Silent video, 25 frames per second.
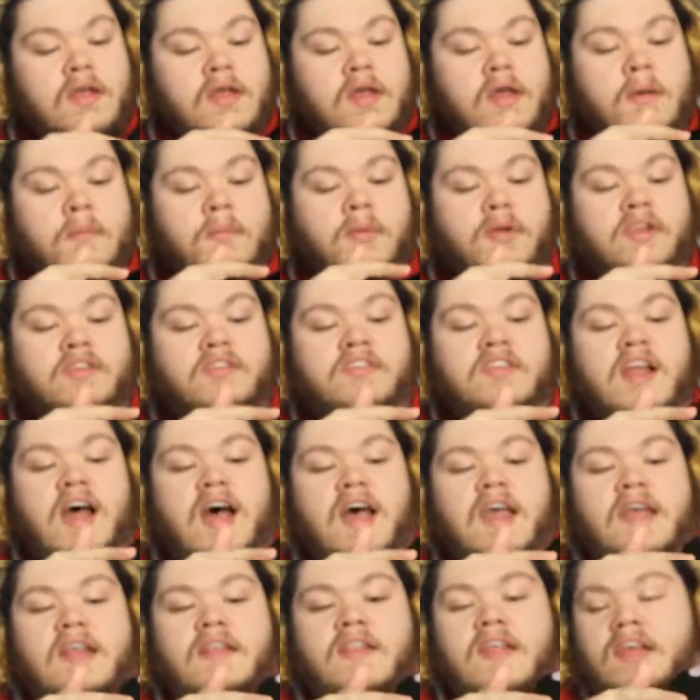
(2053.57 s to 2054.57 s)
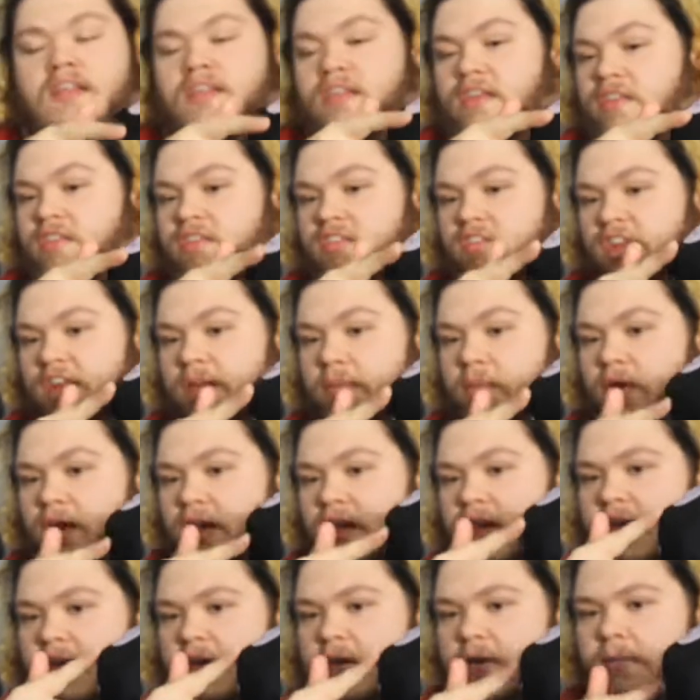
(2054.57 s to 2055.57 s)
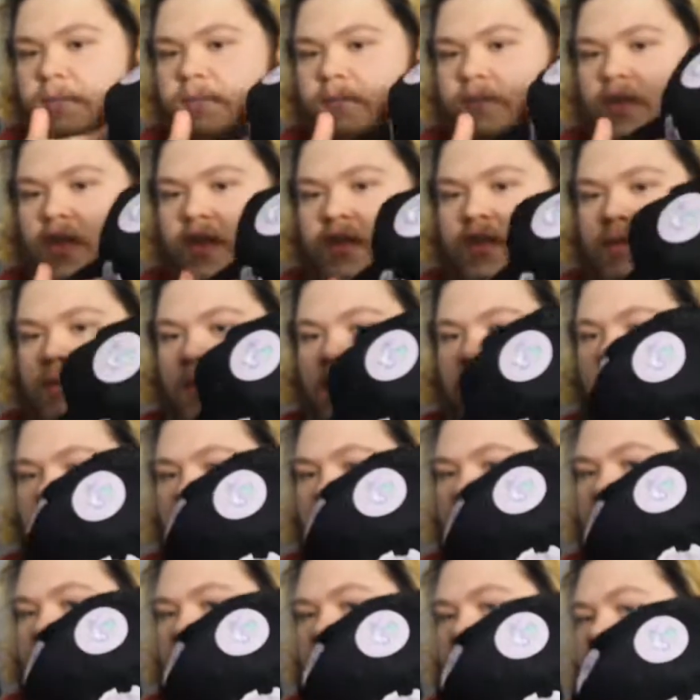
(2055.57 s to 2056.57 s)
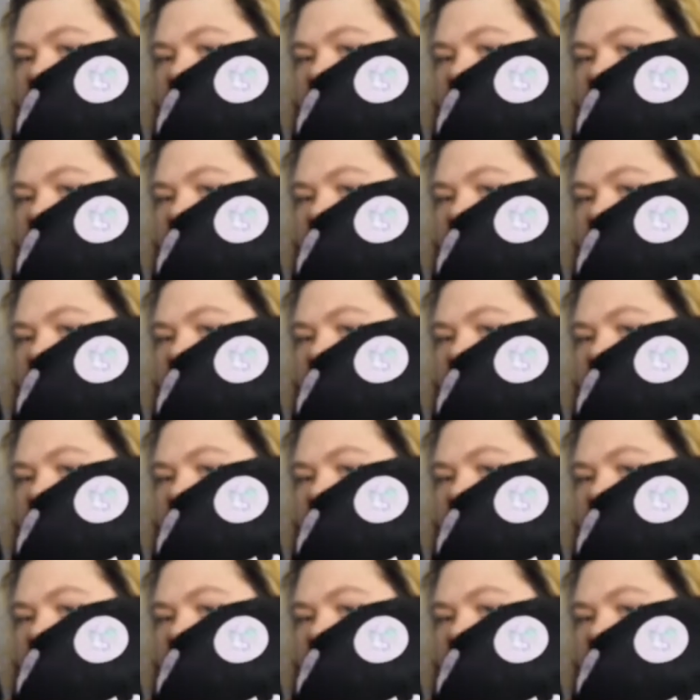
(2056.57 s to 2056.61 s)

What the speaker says: But it's not in like this seam right here, like the middle one is.